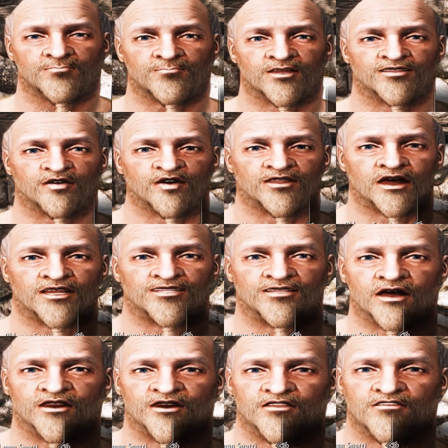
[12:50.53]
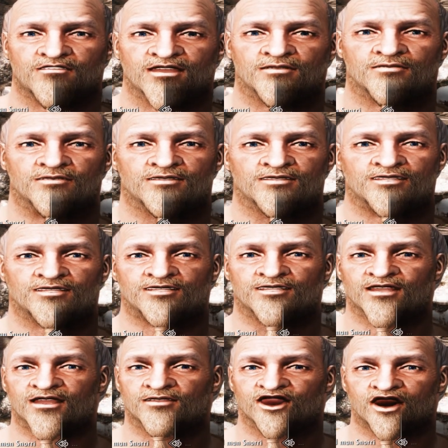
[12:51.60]
But we lost all of it
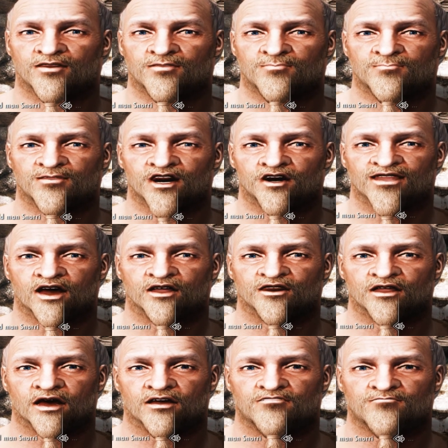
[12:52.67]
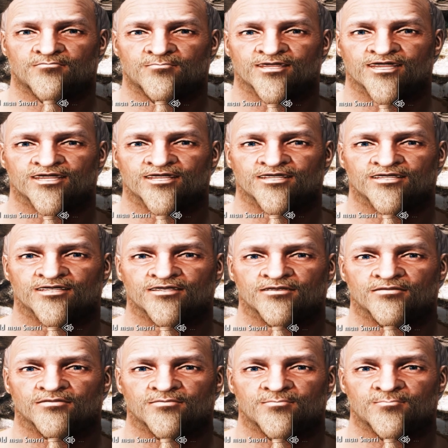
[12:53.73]
since their miracle of peace,
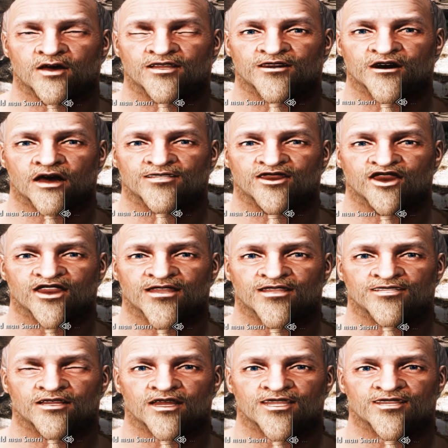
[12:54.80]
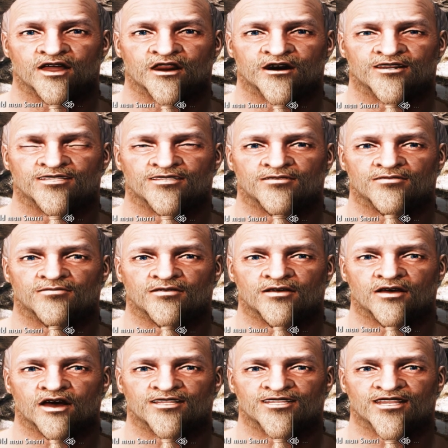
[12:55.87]
but not this island.
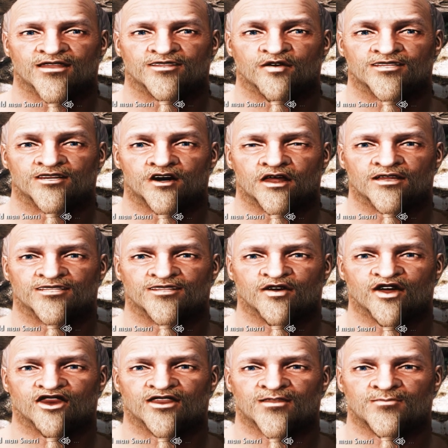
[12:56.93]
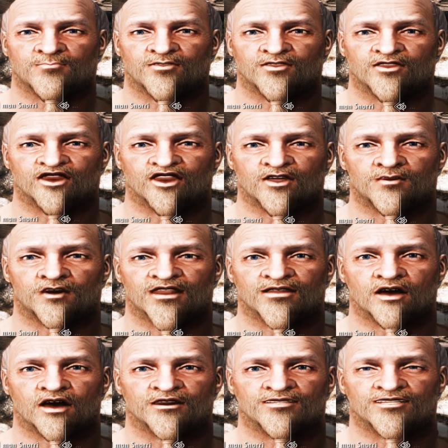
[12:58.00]
And since we trade with them, the
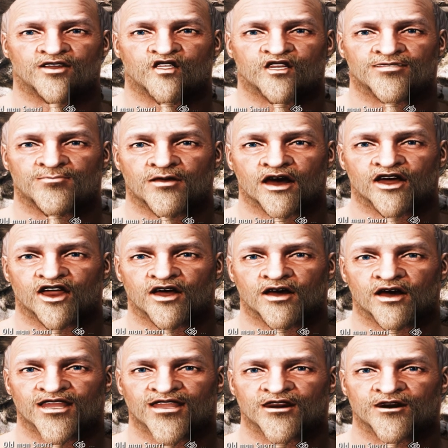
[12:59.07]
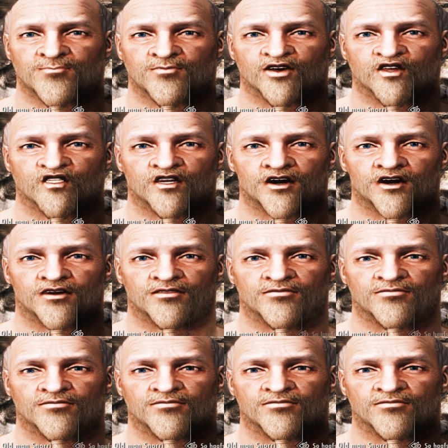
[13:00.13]
Bretons don't bother us anymore.